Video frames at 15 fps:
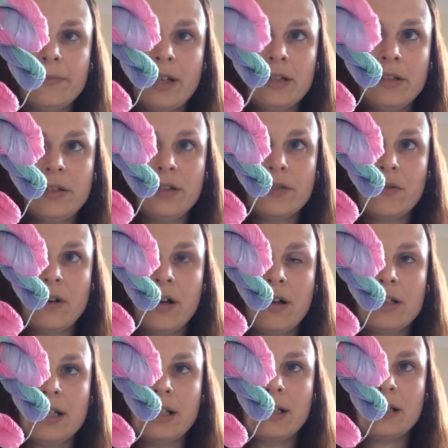that you use for
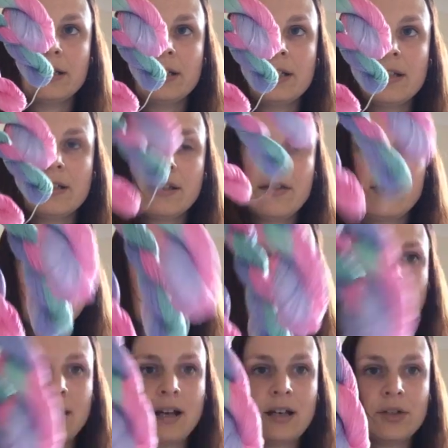Hardanger. So this is
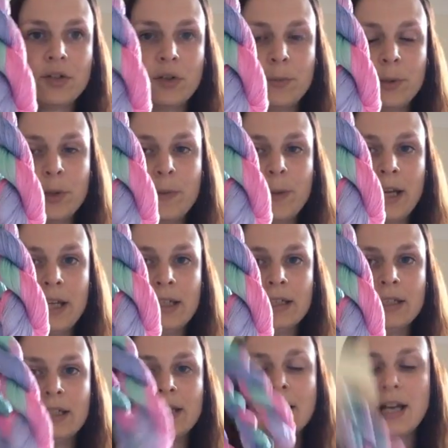the colour Tropical Bay.
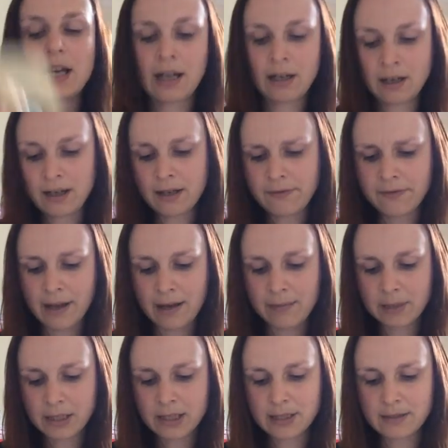And I love that
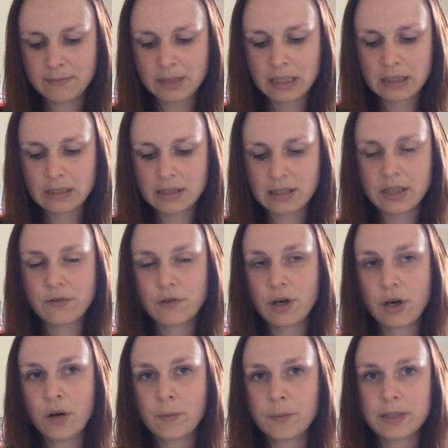because it means that you've
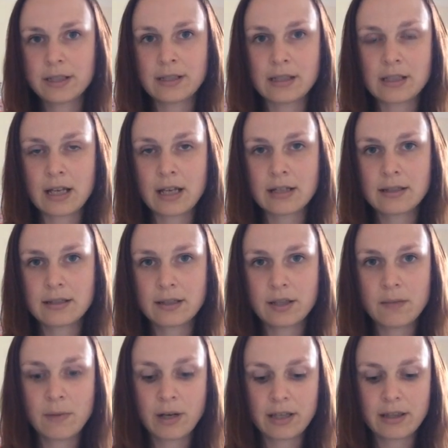got options then. So
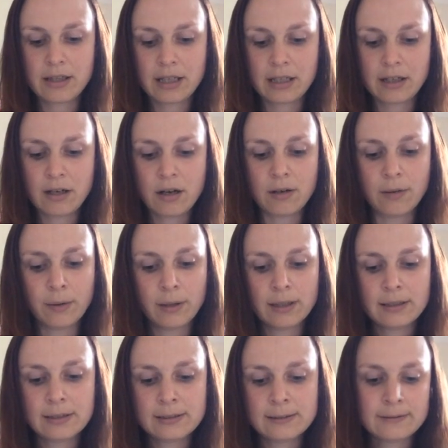you might think, oh,
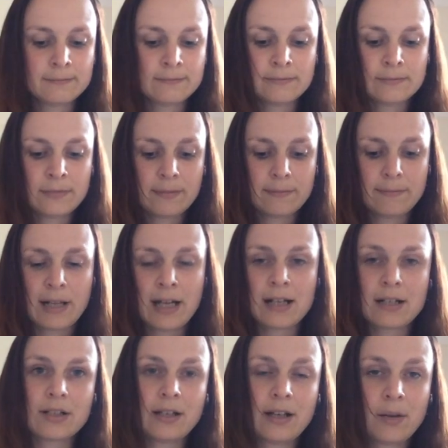
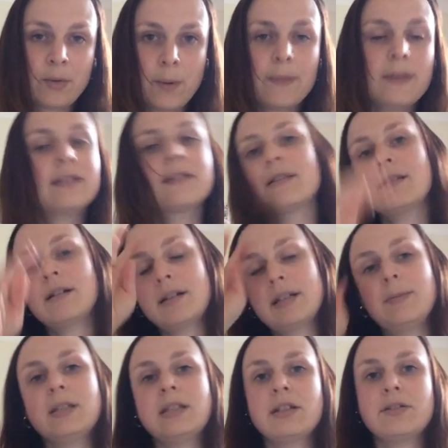actually I want this design
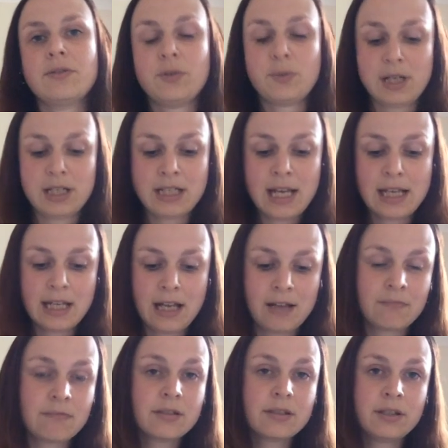to be stitched on 28
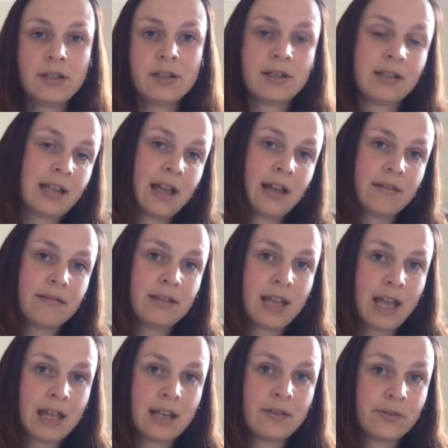count, so you can get the
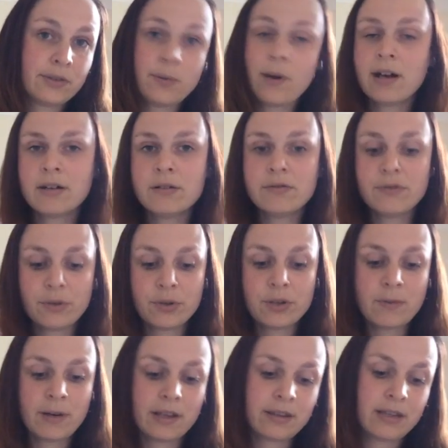8 and the 12. Or
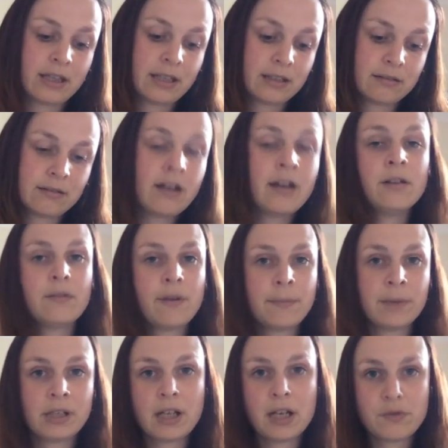you might think, no, I'm
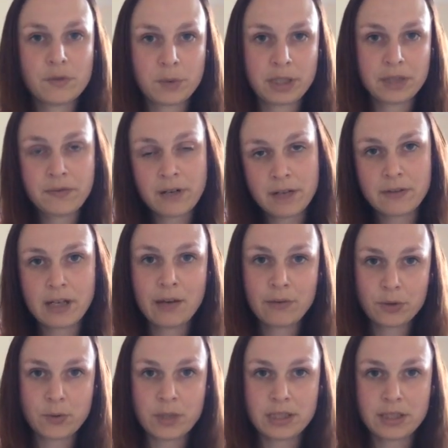going to go for 25 count
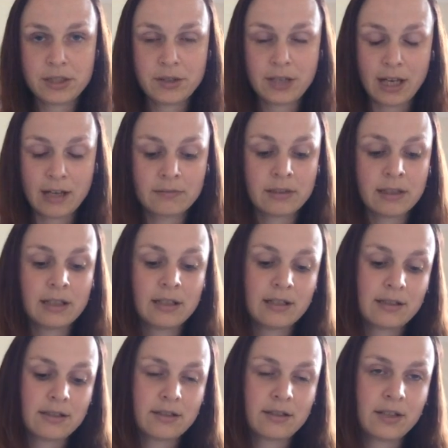or 22 count,
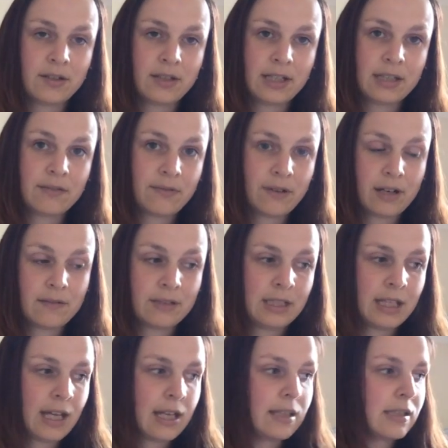so you need the 5 and
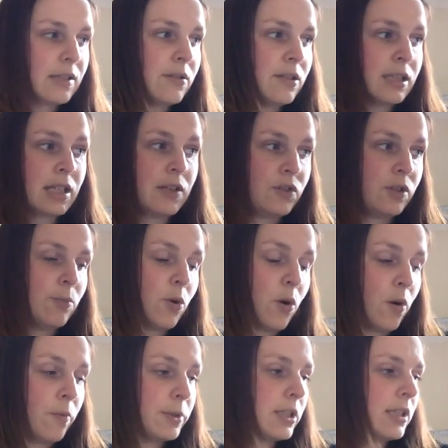the 8. So it just gives you
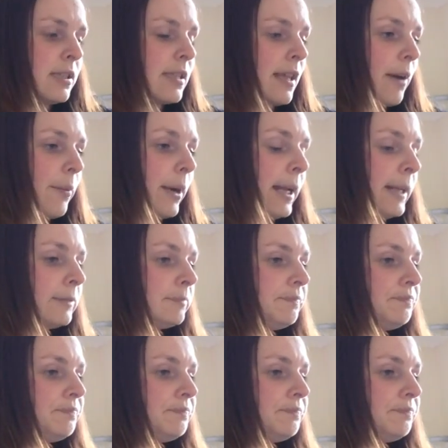more options that way.